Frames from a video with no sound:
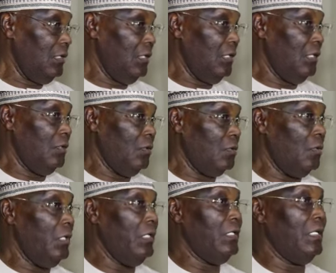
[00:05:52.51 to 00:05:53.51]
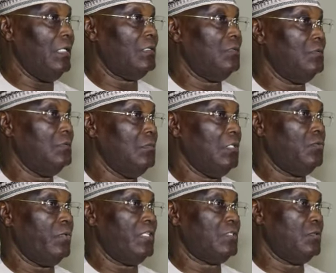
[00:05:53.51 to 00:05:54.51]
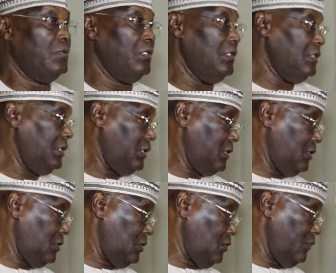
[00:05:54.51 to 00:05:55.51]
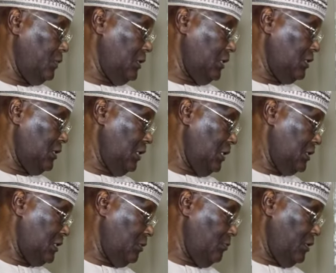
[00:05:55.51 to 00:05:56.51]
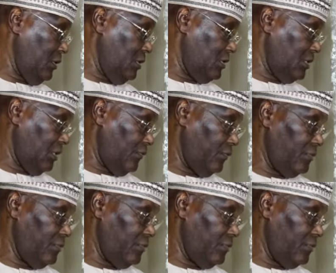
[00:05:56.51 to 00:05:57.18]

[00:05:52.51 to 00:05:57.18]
and not only that, but to restore the integrity of the National Assembly itself.